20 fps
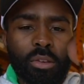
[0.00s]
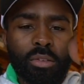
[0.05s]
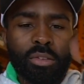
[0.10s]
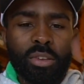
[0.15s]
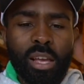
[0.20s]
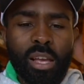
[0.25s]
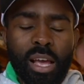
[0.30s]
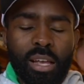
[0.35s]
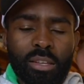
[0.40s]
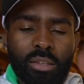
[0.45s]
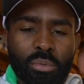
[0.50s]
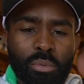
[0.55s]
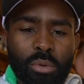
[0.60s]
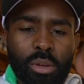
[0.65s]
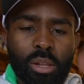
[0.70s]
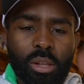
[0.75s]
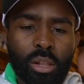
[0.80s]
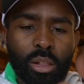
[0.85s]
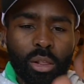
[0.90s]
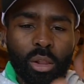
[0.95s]
You see it has a
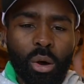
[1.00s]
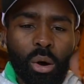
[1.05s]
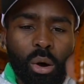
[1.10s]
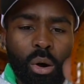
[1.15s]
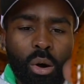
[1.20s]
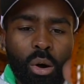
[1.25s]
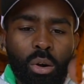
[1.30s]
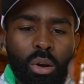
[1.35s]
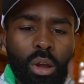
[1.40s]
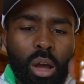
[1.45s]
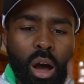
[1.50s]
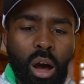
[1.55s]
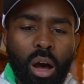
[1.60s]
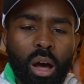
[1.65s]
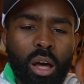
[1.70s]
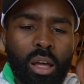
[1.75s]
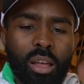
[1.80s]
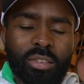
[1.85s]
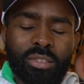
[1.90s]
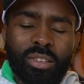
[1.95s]
really long,
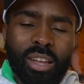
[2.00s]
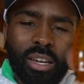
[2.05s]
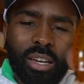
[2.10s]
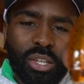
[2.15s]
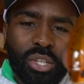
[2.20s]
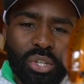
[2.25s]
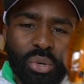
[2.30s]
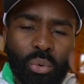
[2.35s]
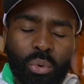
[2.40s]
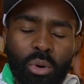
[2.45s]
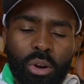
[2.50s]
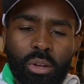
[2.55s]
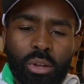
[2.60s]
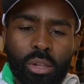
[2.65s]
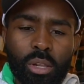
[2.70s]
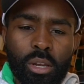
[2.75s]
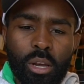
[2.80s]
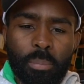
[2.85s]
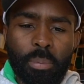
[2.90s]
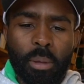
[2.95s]
it's not a square
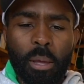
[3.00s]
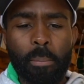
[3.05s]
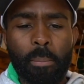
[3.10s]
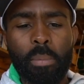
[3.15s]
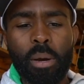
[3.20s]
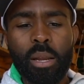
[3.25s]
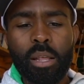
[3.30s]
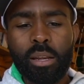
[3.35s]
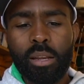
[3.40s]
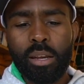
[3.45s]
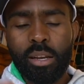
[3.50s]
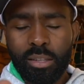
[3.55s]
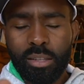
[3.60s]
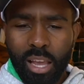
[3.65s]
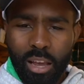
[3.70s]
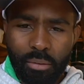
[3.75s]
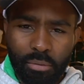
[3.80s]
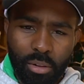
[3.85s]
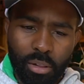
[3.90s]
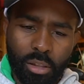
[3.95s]
lip, but it does
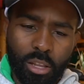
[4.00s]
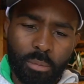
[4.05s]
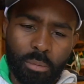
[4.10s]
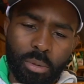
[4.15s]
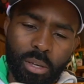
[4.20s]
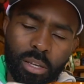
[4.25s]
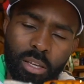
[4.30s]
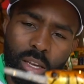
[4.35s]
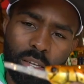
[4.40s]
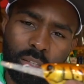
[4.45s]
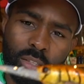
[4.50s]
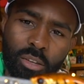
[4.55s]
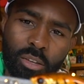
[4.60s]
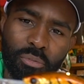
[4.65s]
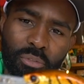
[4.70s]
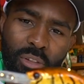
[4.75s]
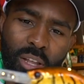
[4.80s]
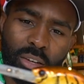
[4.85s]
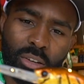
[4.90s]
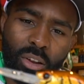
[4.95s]
have a lip that does
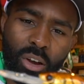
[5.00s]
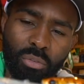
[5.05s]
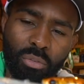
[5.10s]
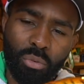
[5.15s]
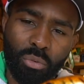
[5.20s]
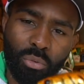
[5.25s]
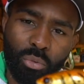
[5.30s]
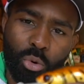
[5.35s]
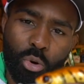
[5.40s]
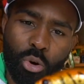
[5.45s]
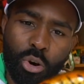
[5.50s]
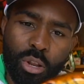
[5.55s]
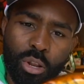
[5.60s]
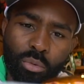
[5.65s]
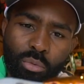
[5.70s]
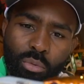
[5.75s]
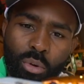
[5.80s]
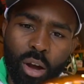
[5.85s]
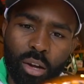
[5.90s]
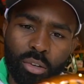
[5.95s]
deflect off of wood
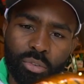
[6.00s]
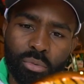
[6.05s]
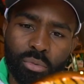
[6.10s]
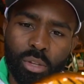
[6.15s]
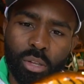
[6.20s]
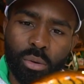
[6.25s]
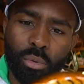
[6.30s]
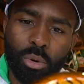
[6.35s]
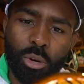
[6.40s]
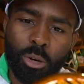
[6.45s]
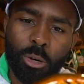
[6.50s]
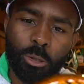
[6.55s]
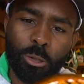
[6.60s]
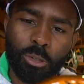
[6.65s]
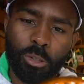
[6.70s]
and rocks really well.